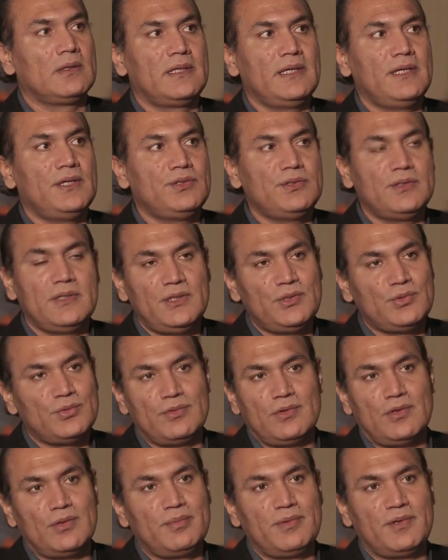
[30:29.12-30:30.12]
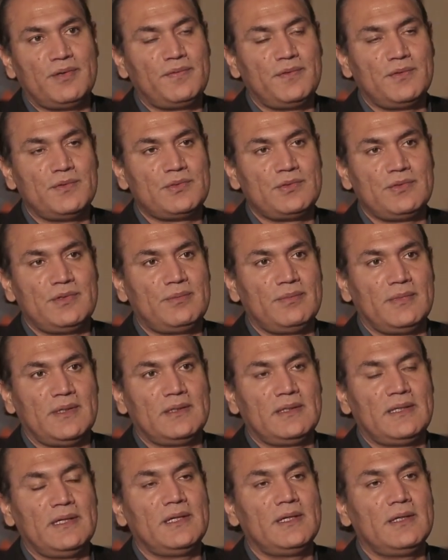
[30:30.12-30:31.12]
they should not be refused
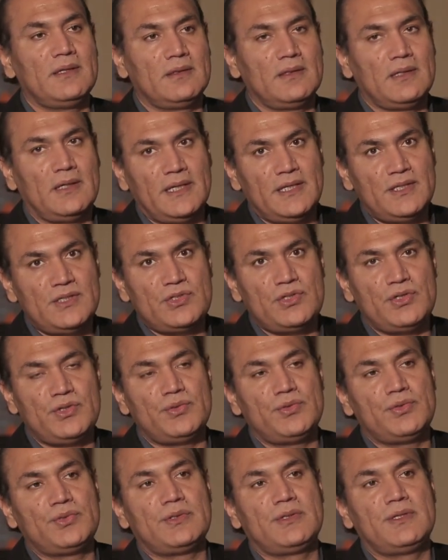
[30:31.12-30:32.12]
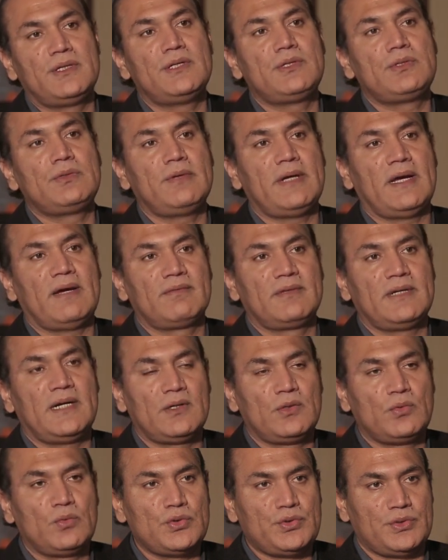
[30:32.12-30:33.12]
treatment. The institution need to have
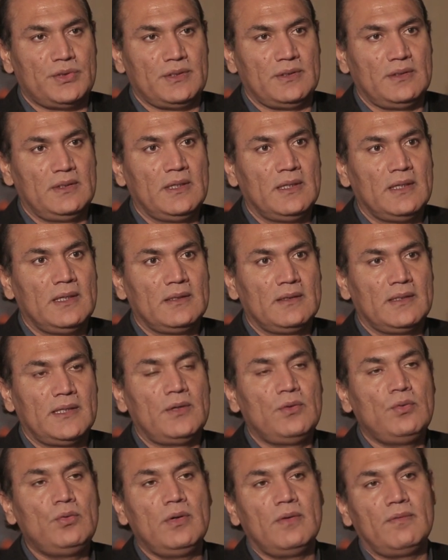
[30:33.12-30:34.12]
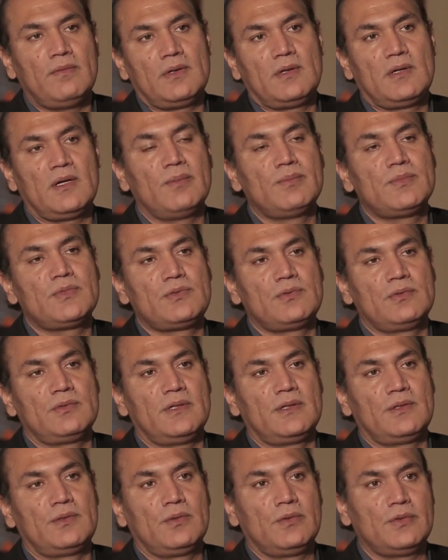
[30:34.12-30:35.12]
that cushion that whoever comes to
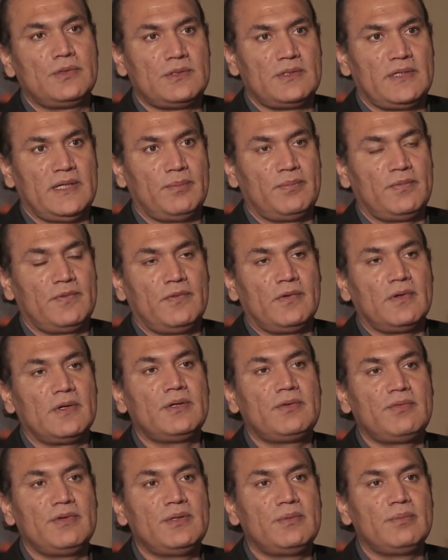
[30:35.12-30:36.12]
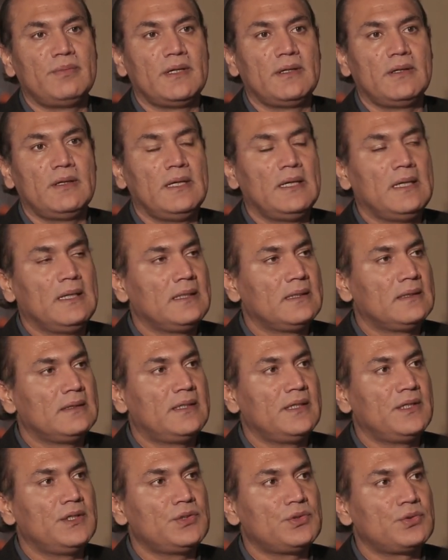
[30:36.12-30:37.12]
their doorstep for a treatment,
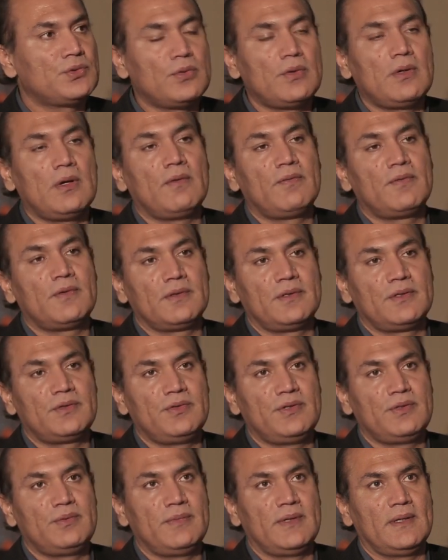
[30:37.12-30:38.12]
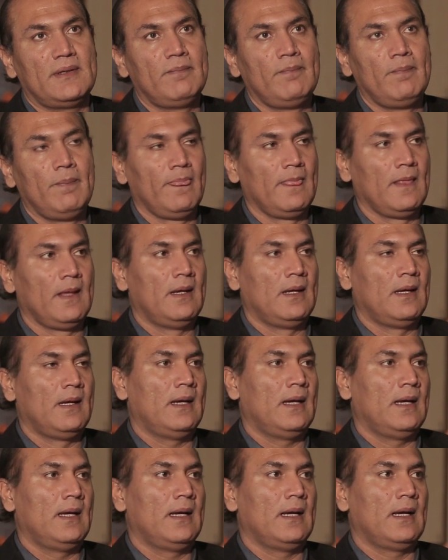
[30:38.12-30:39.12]
they should offer the treatment.
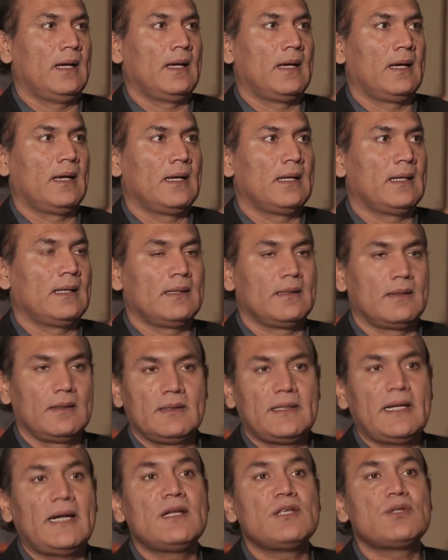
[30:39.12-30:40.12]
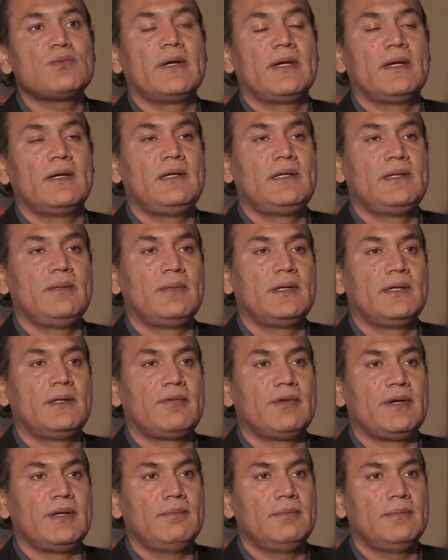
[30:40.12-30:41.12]
That is my ultimate
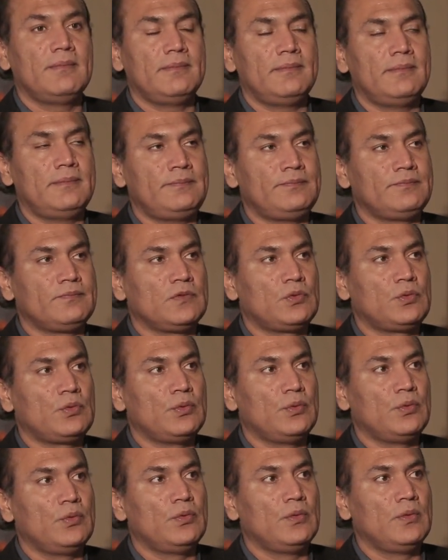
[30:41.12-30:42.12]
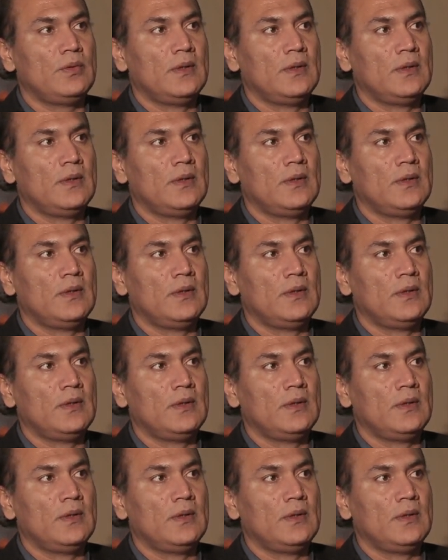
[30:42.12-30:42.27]
dream, to